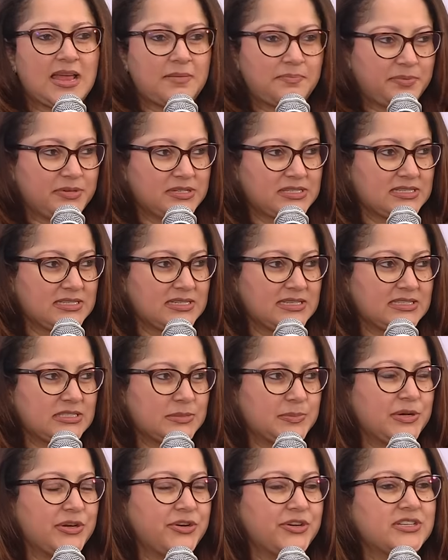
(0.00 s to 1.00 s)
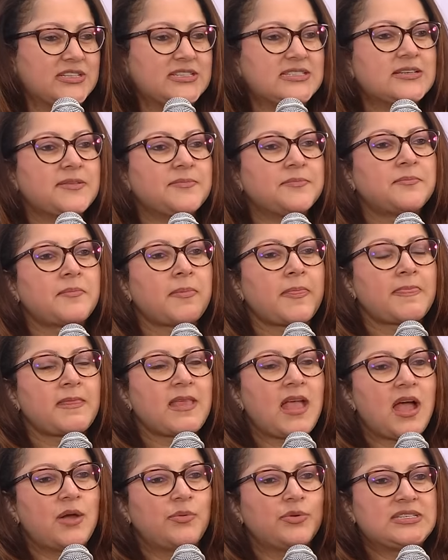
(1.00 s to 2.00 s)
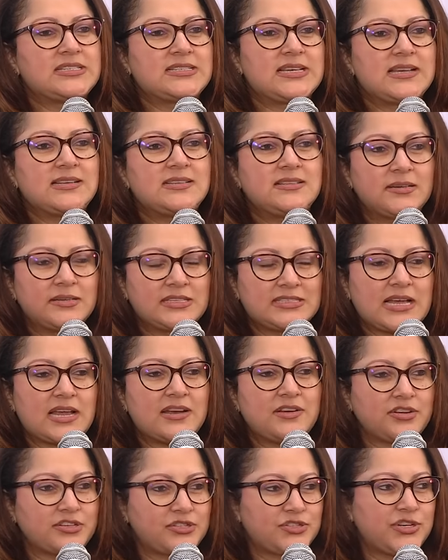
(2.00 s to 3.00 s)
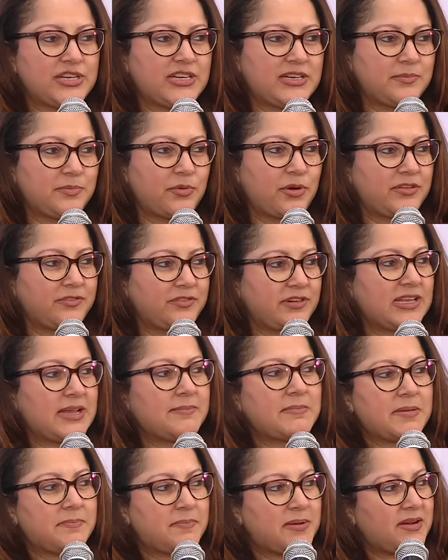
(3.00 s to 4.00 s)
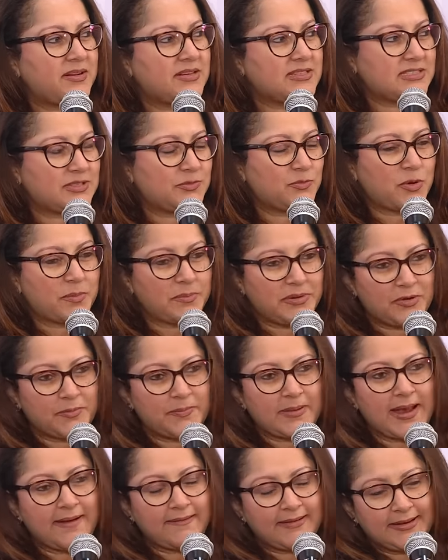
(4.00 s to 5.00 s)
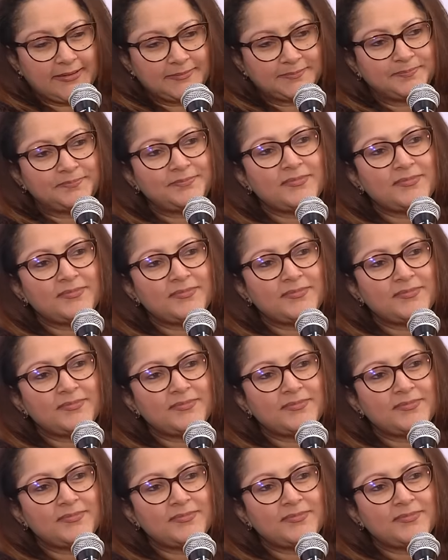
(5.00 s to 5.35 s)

personal experience. I was sent here because I had an Australian boyfriend that my parents didn't want me to marry.